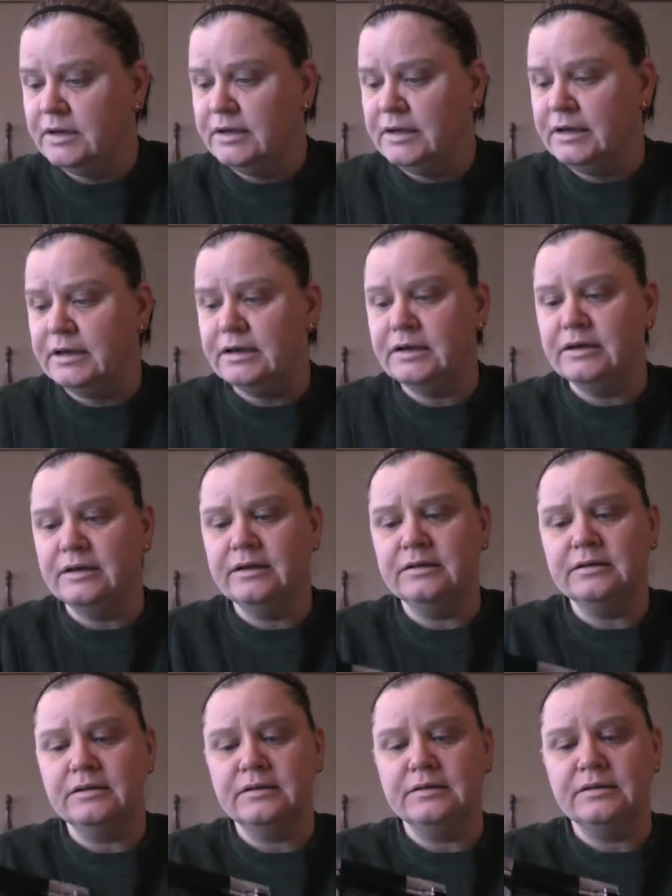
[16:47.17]

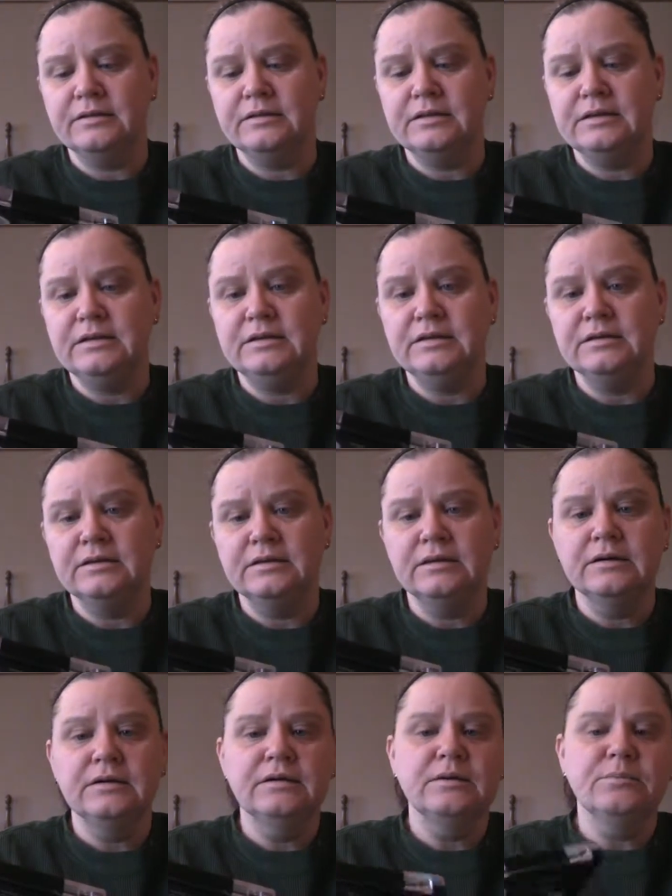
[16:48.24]
And the
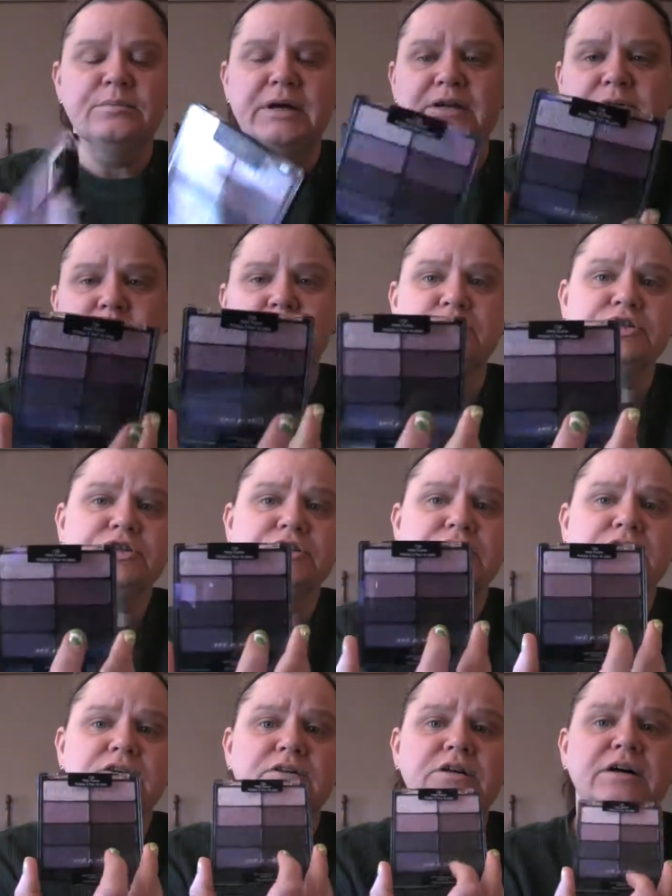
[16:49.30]
Petal
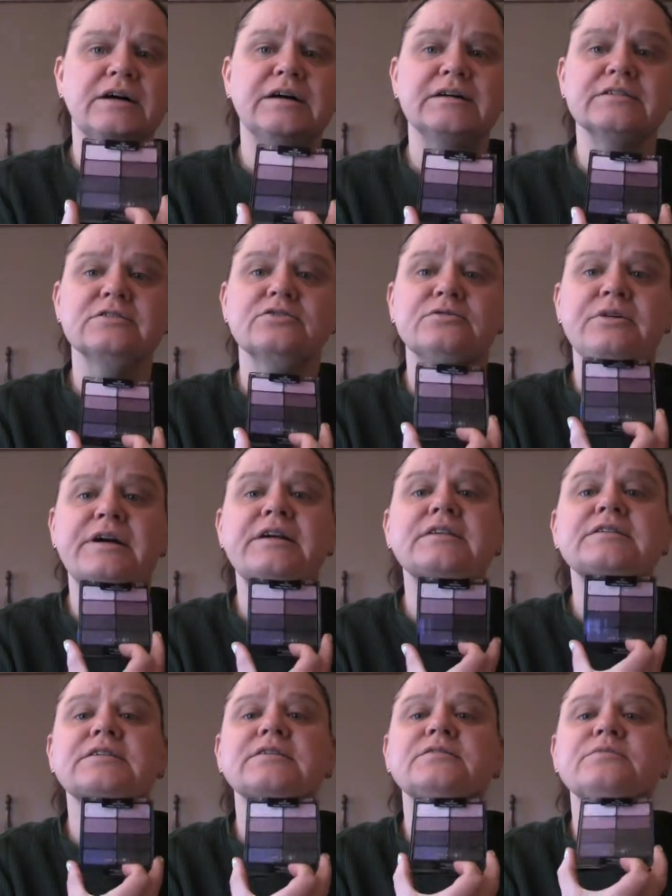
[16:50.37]
Pusher,
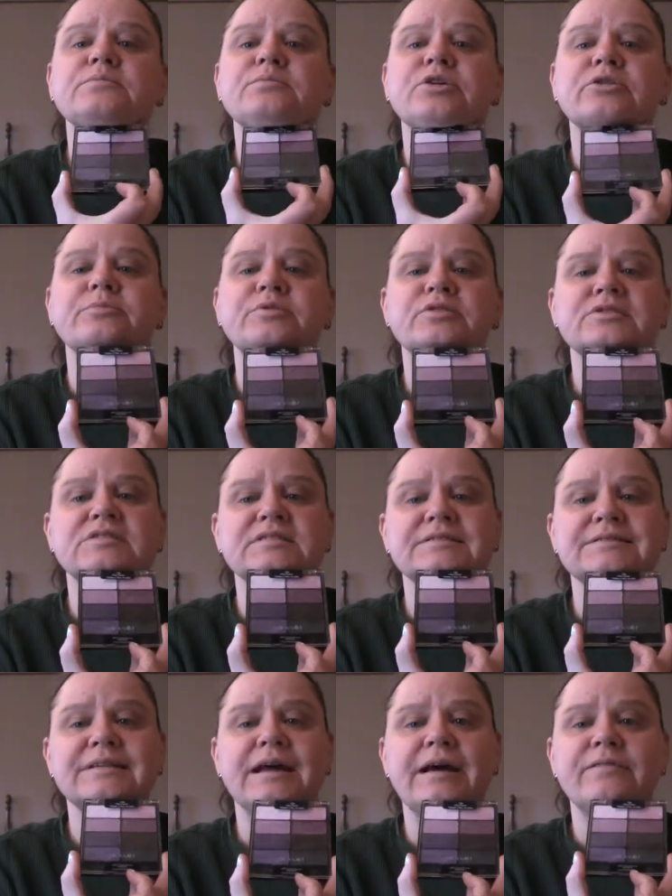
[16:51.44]
great purples
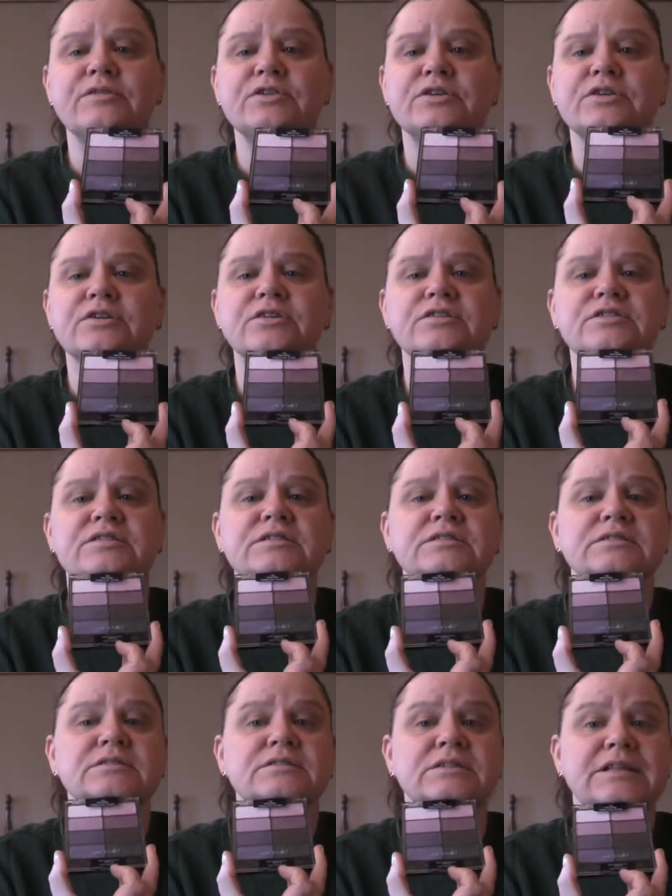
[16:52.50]
and lavenders,
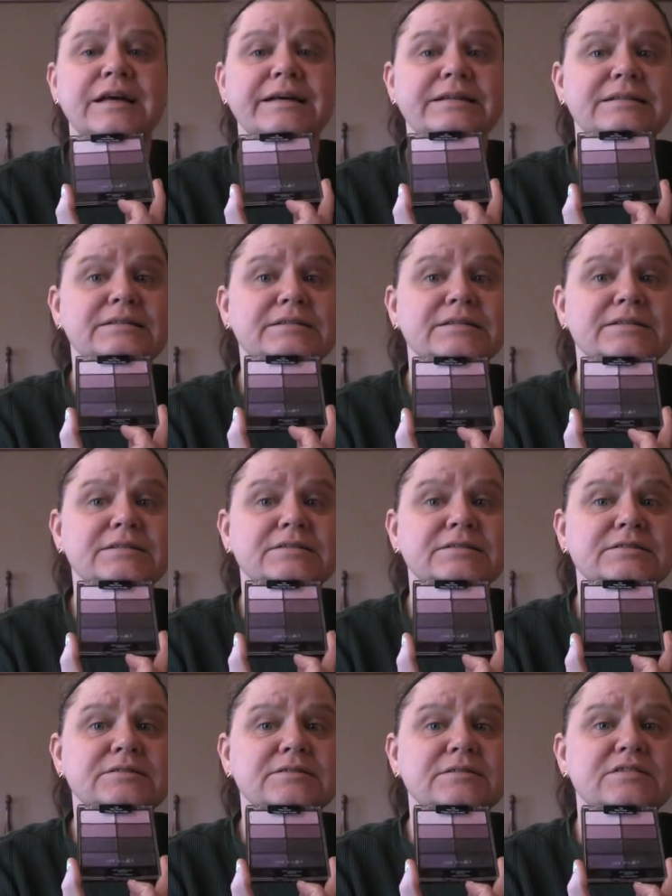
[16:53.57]
light,
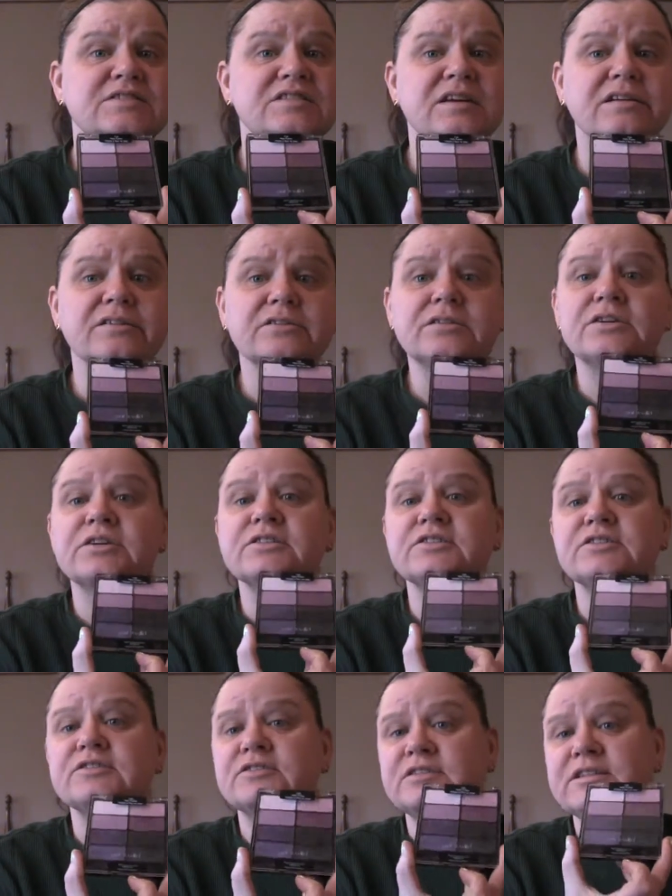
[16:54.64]
subtle
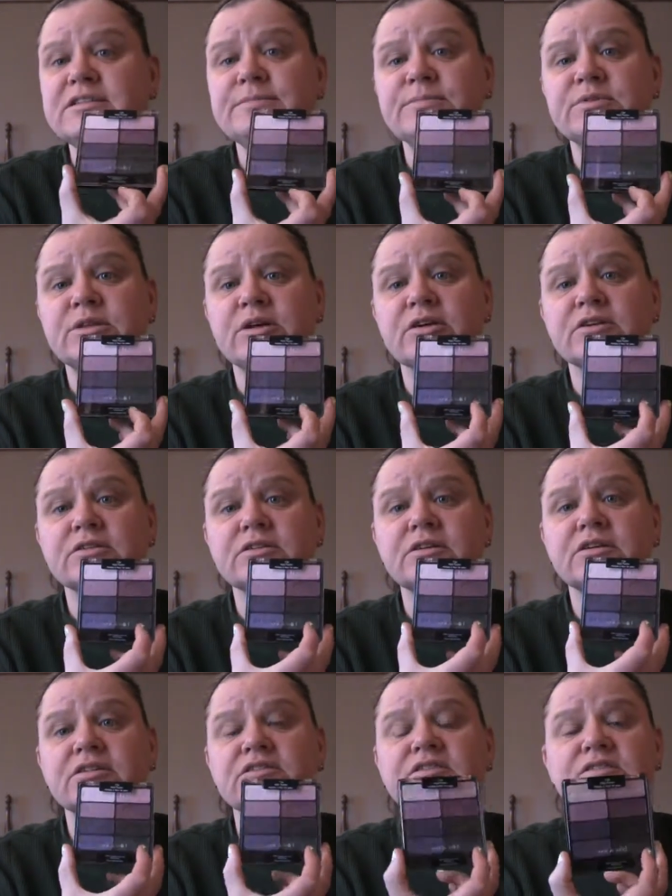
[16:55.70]
looks, deep, dark
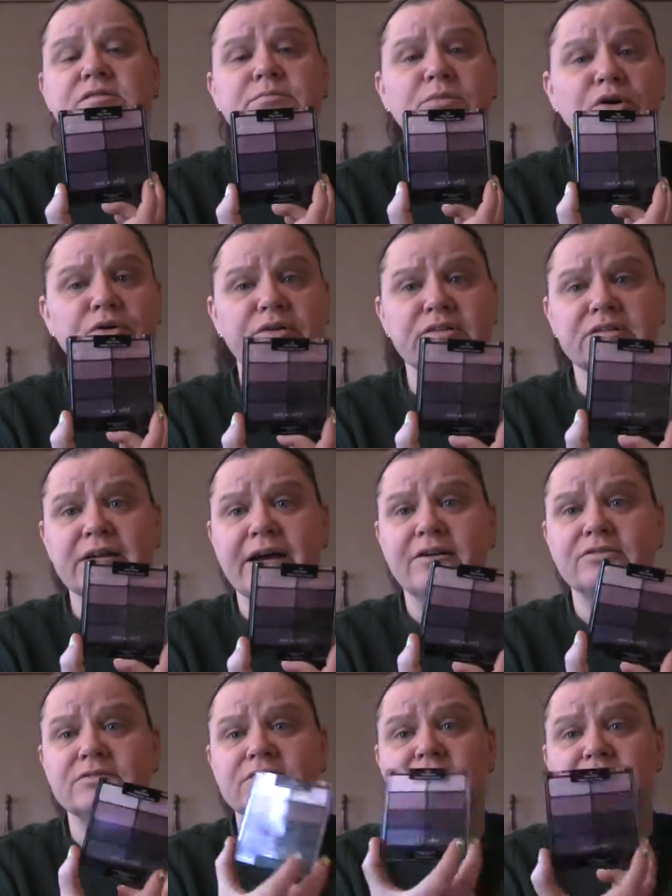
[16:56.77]
looks, smoked
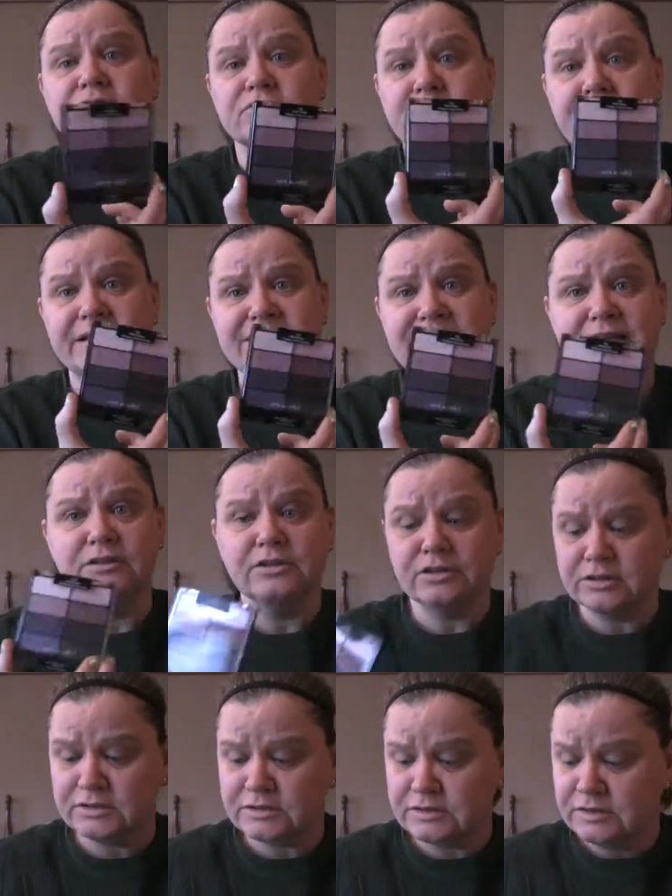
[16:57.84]
out to crazy
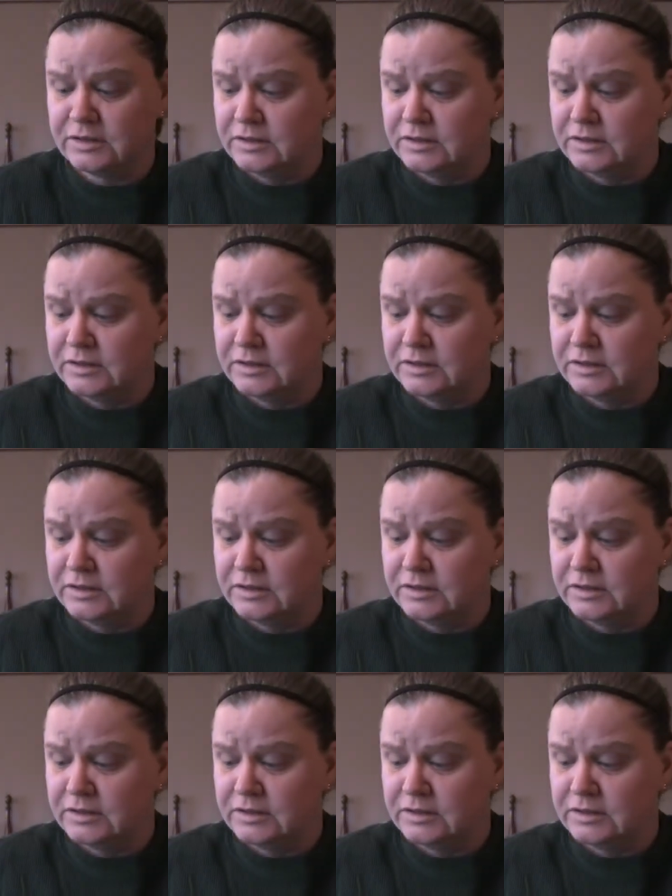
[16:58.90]
looks.